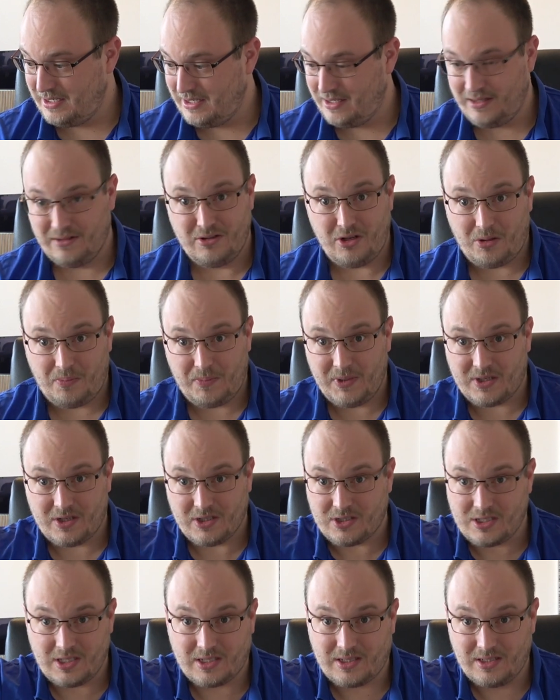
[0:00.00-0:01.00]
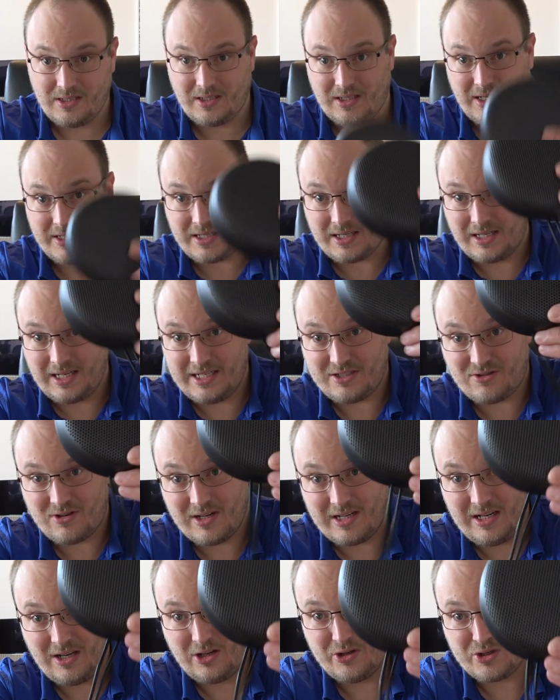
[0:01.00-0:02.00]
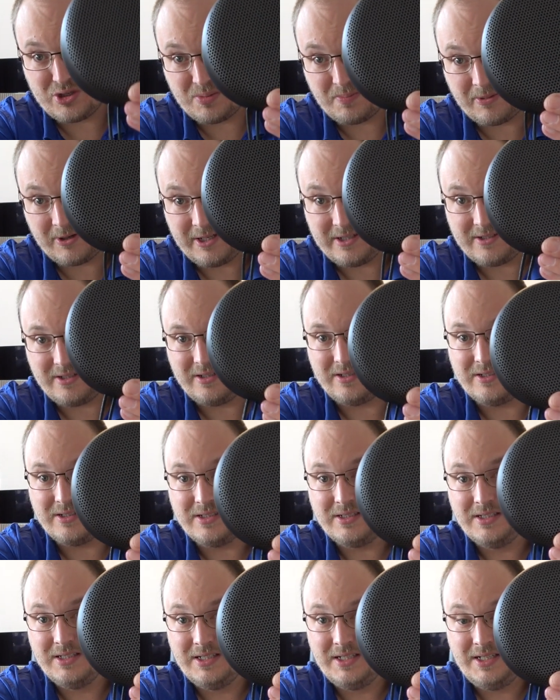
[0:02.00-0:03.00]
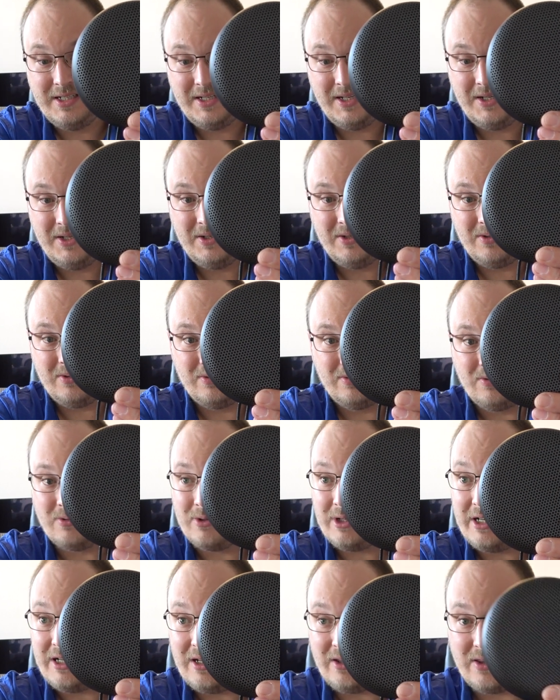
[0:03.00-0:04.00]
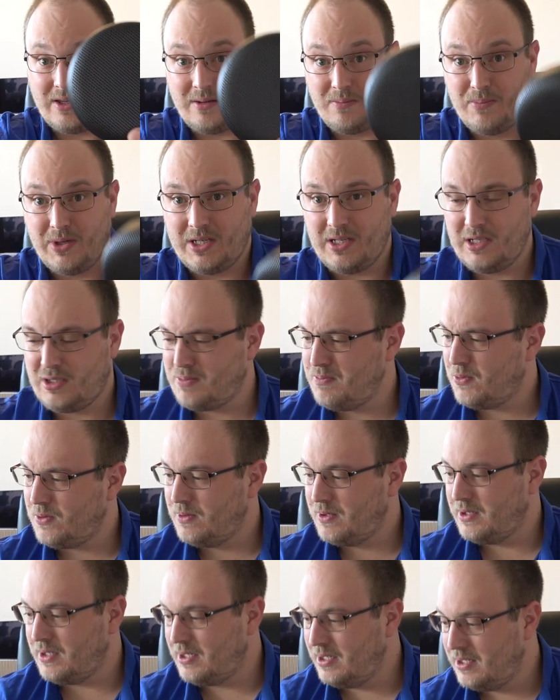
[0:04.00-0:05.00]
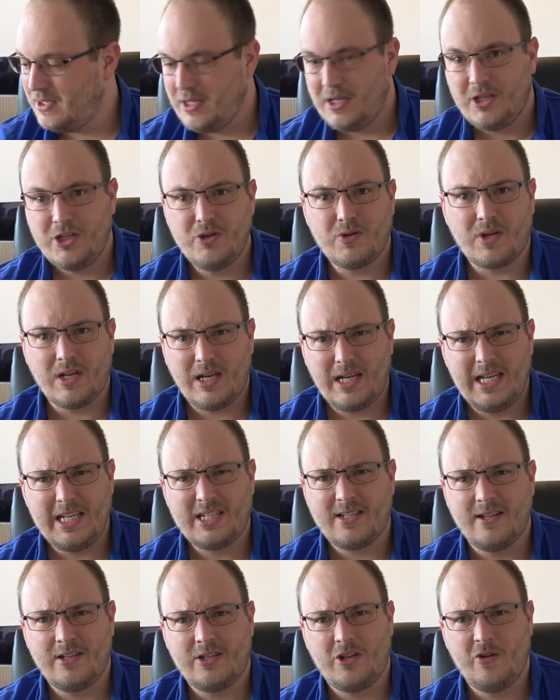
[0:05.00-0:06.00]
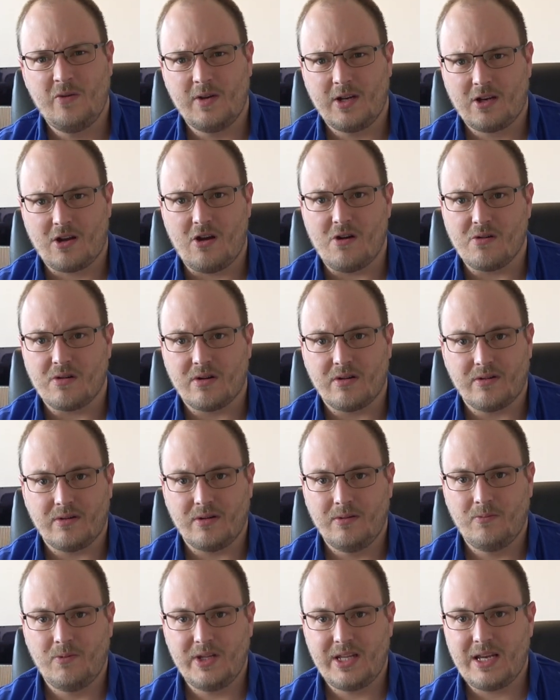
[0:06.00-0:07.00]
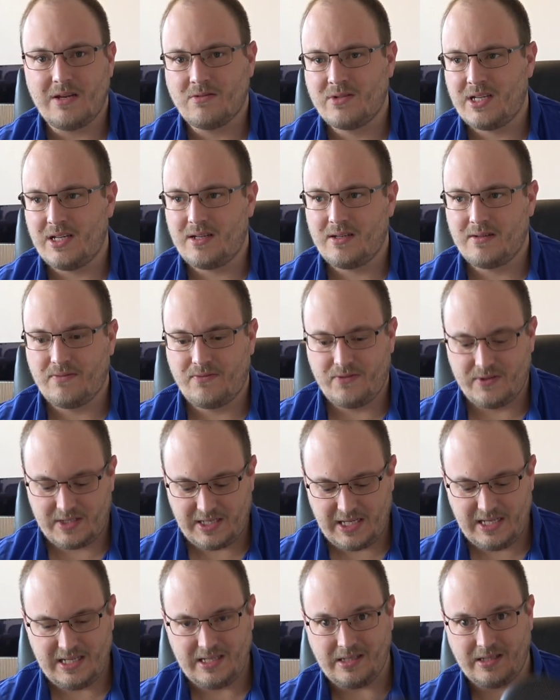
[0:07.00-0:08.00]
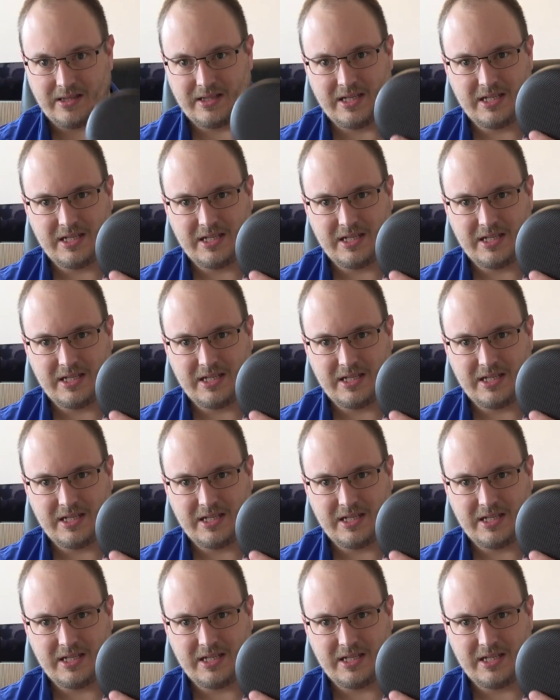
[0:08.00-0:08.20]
Not because it like literally looks prettier or anything, but it's more, you can listen to it longer without getting fatigued.